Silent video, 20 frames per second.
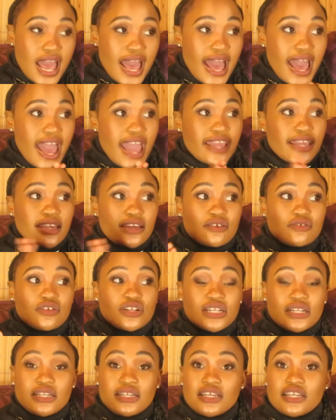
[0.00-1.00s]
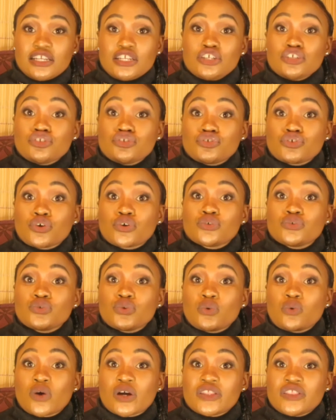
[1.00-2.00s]
I clearly don't know
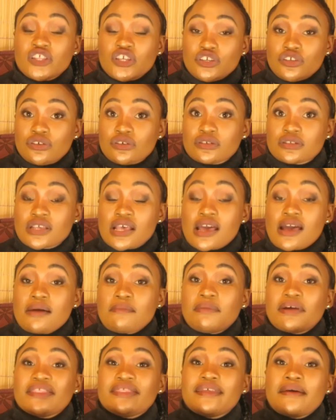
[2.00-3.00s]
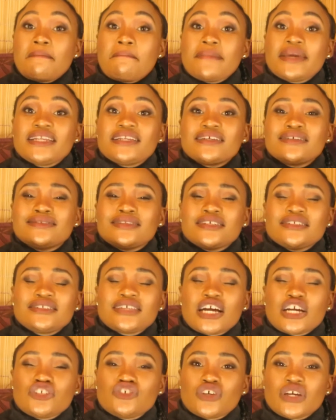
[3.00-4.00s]
what they use, but the minute they
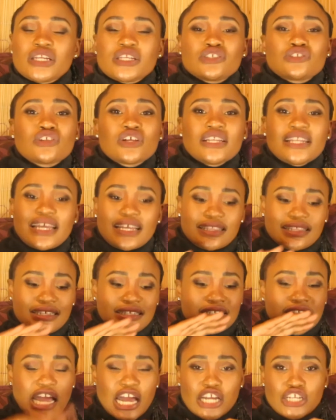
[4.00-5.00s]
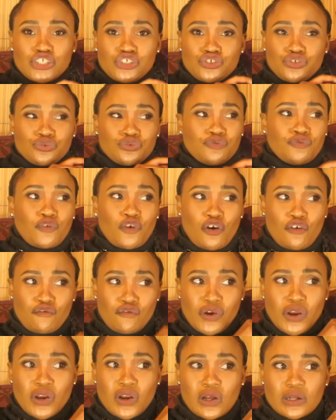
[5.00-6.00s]
touch you, and it's not like they touch you for a
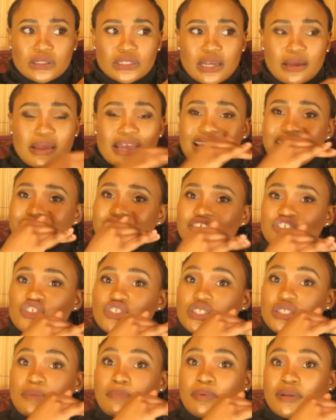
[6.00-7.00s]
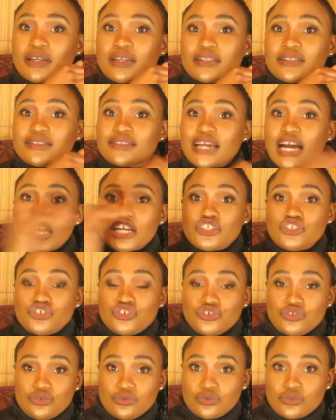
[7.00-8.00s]
very long time, they just simply
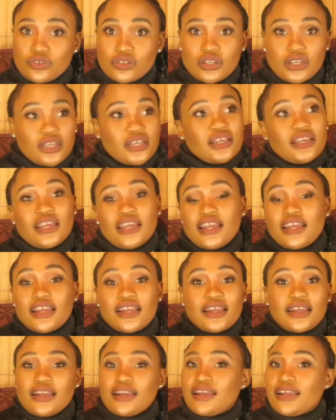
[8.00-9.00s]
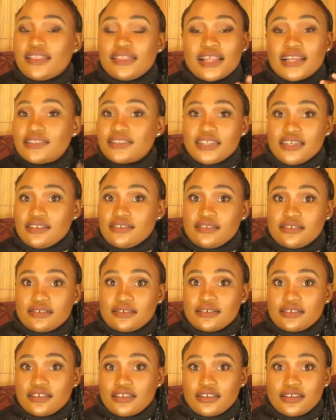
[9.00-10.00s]
touch you and that's it.
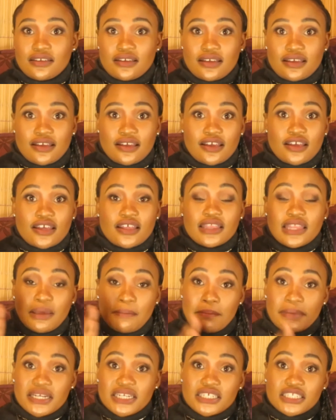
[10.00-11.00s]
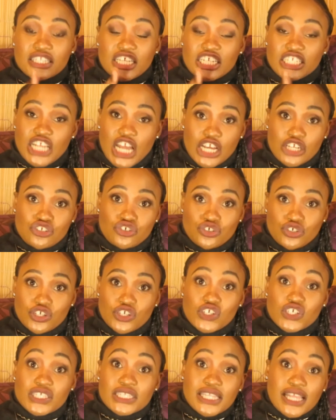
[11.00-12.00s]
The minute they touch you,
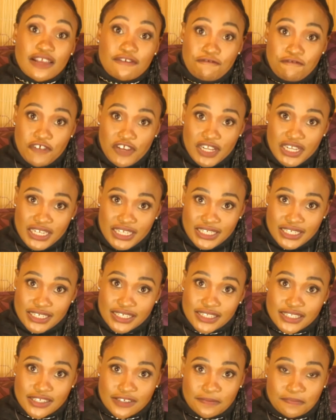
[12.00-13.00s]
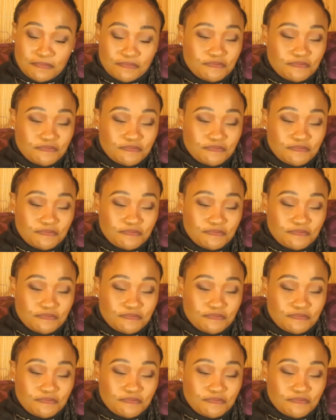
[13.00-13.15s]
you start feeling dizzy.